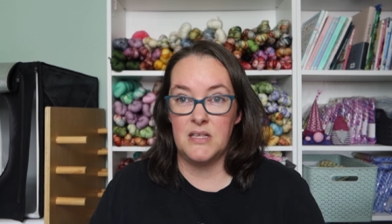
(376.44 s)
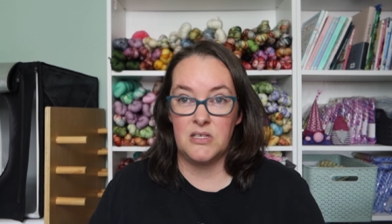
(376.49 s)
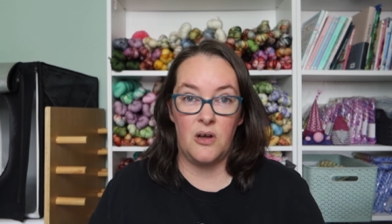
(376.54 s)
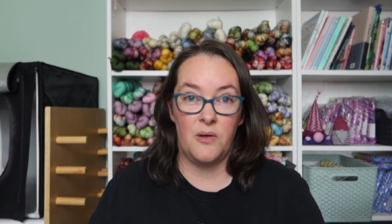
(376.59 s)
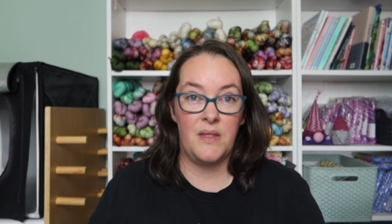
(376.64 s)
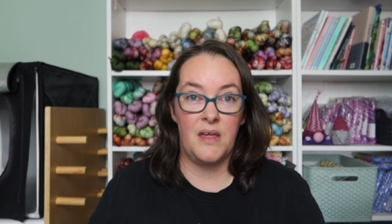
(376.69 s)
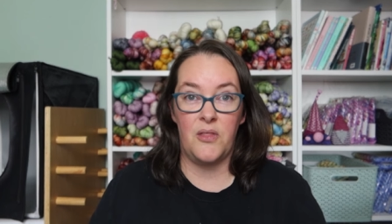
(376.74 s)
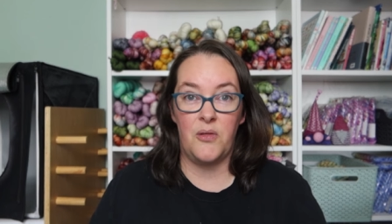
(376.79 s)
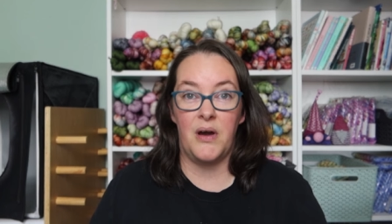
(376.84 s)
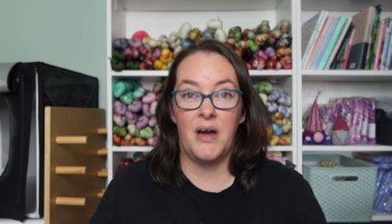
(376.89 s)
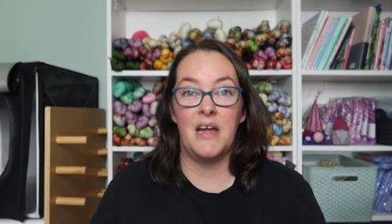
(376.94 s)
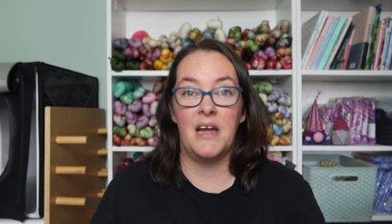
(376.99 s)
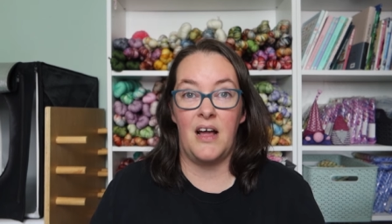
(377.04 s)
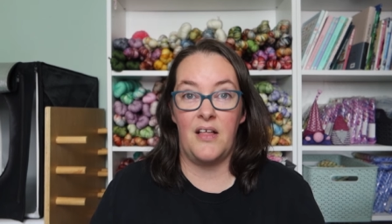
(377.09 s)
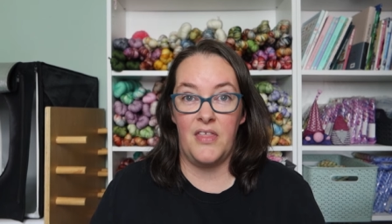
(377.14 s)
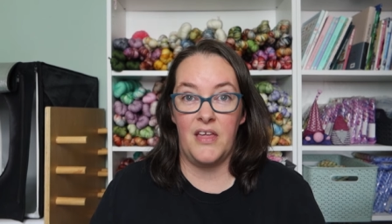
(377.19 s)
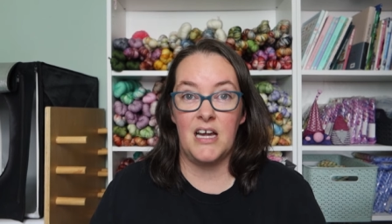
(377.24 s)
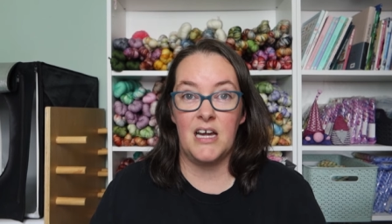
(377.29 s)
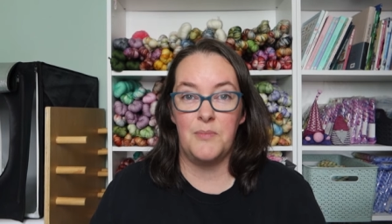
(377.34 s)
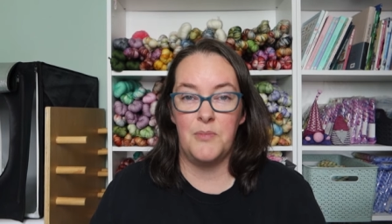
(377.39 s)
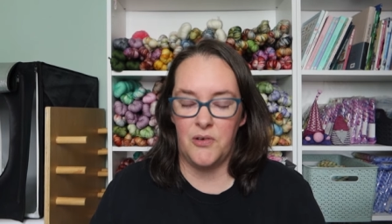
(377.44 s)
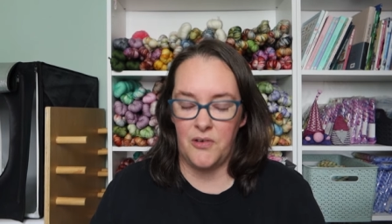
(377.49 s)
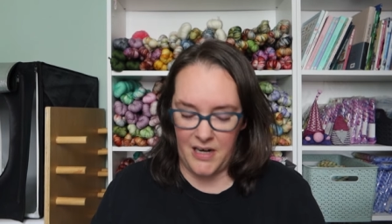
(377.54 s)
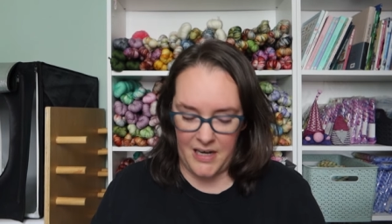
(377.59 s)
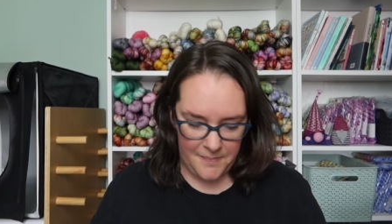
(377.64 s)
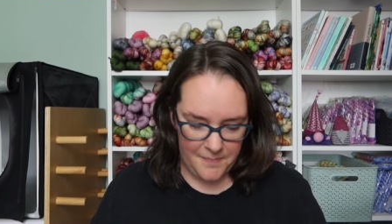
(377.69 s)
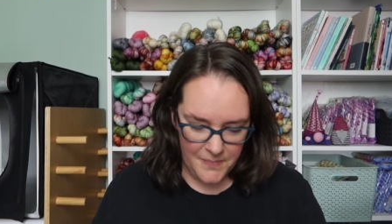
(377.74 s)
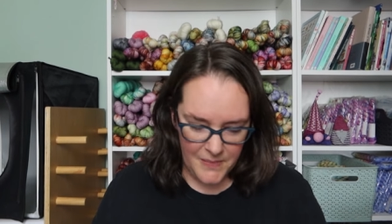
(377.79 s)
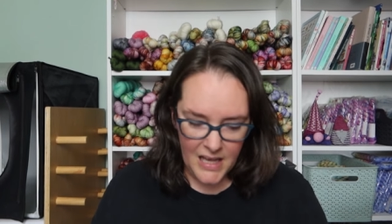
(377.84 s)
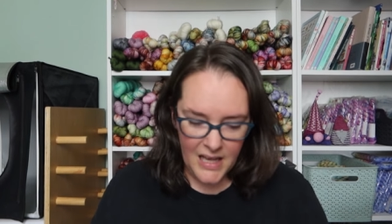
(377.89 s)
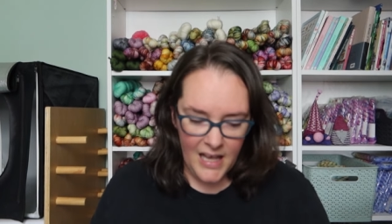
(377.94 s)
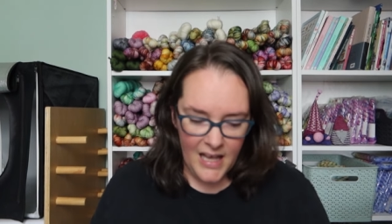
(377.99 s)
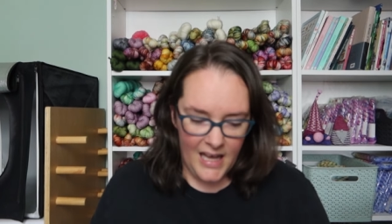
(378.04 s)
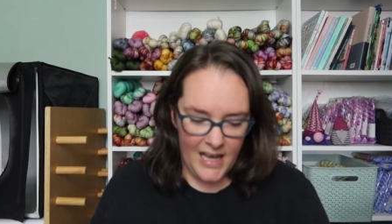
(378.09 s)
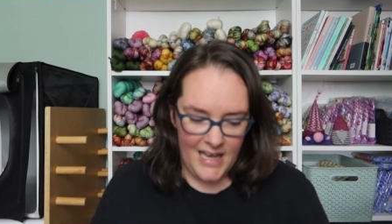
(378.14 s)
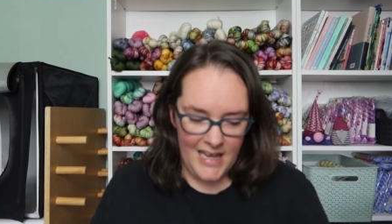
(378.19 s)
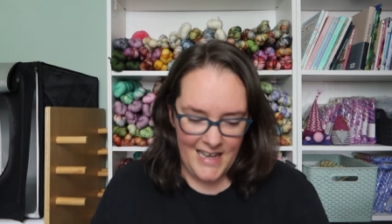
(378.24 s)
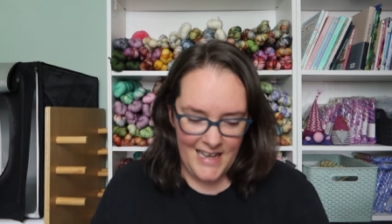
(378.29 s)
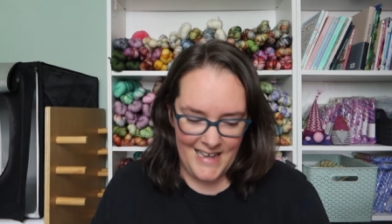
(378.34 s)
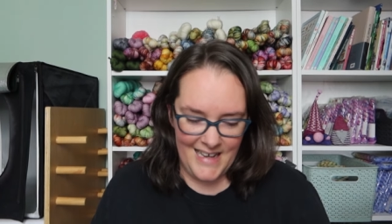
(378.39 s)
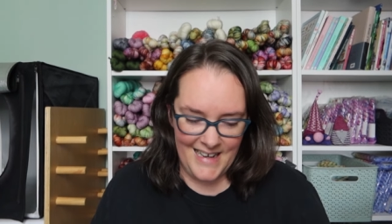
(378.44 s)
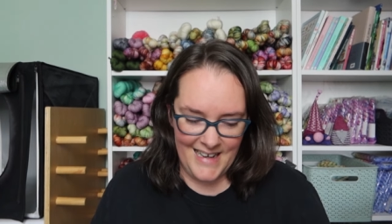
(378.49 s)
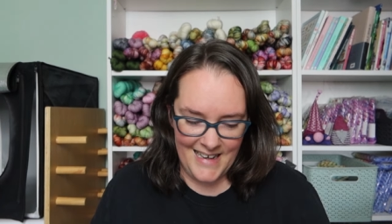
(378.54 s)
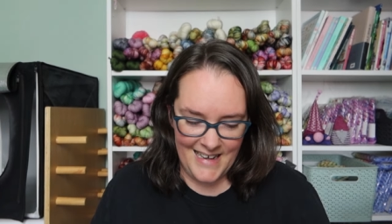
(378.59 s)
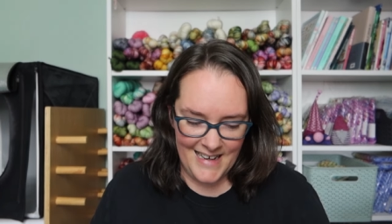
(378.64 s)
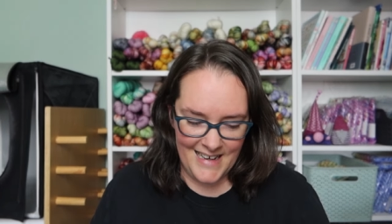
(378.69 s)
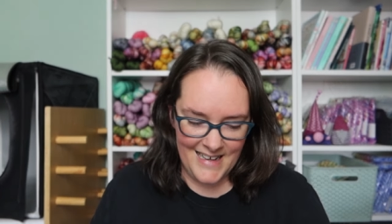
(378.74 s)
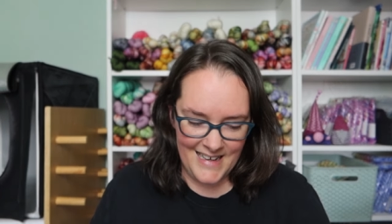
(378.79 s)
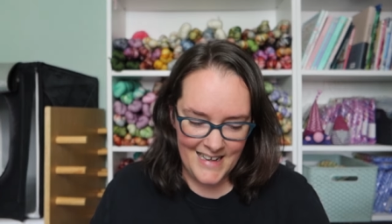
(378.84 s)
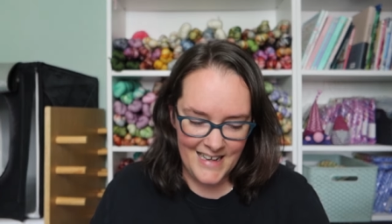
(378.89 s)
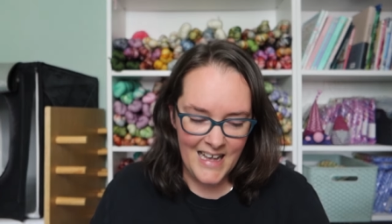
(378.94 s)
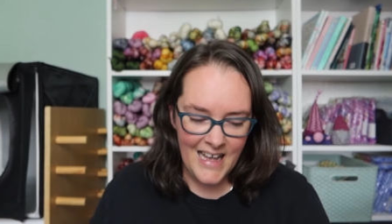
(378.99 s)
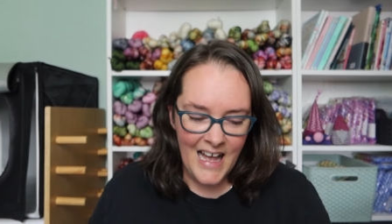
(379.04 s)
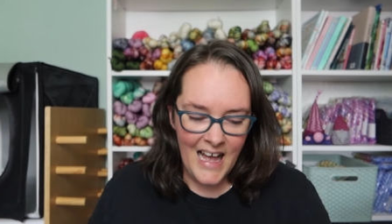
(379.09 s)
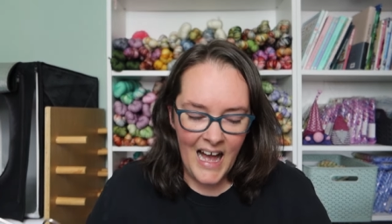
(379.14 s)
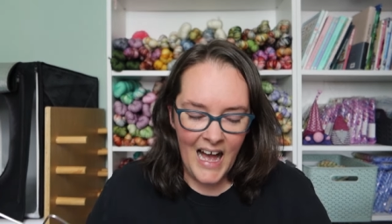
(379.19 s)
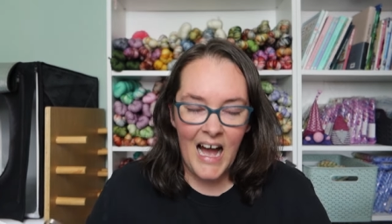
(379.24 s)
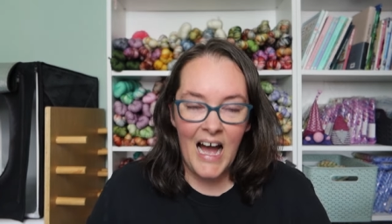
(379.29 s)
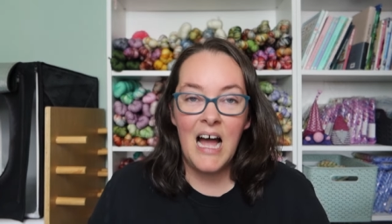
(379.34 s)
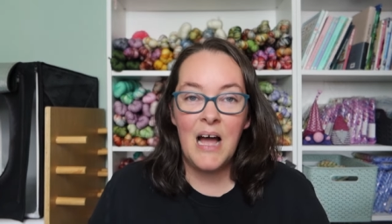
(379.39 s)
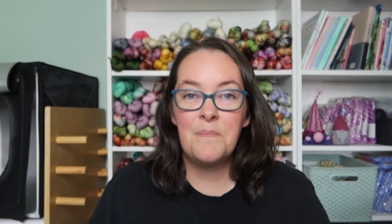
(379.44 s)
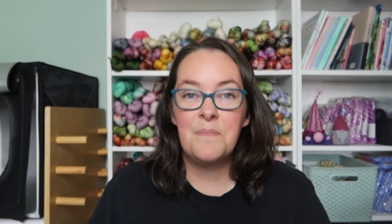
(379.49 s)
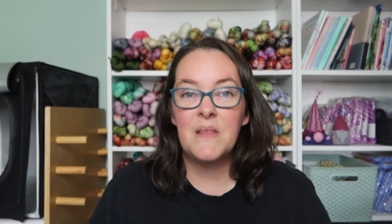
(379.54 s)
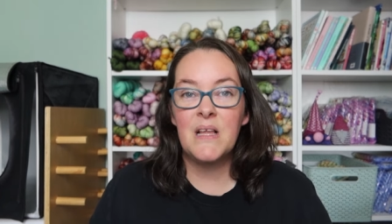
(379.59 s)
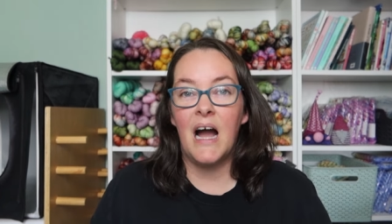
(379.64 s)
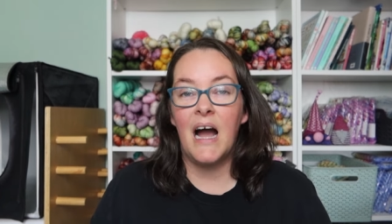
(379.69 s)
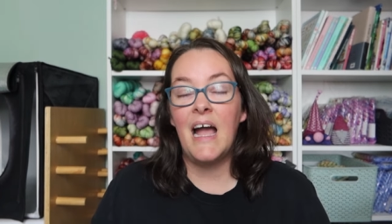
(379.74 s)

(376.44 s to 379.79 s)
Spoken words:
gone the other way. I think I'm all right. I